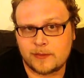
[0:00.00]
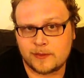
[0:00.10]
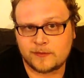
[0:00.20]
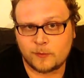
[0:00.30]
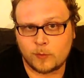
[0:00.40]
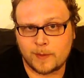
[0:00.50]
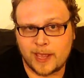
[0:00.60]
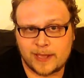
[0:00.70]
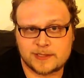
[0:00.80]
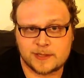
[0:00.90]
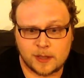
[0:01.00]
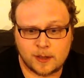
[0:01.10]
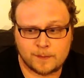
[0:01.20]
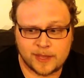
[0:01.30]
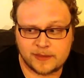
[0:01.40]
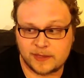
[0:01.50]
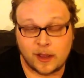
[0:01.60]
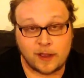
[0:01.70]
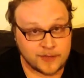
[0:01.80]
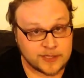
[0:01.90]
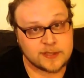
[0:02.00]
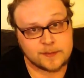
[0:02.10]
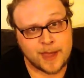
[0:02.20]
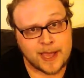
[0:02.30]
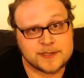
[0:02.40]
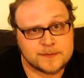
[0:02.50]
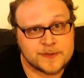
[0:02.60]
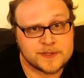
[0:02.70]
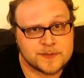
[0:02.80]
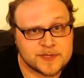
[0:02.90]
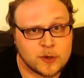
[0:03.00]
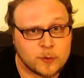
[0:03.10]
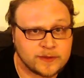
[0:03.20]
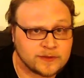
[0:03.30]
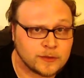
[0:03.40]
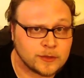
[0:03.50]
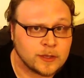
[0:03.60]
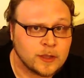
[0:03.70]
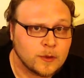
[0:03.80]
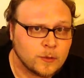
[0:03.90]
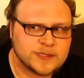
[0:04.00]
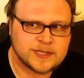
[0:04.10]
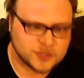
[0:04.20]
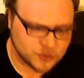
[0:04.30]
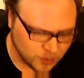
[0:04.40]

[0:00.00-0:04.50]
in this format. And then obviously Pacifism is always good. What is it?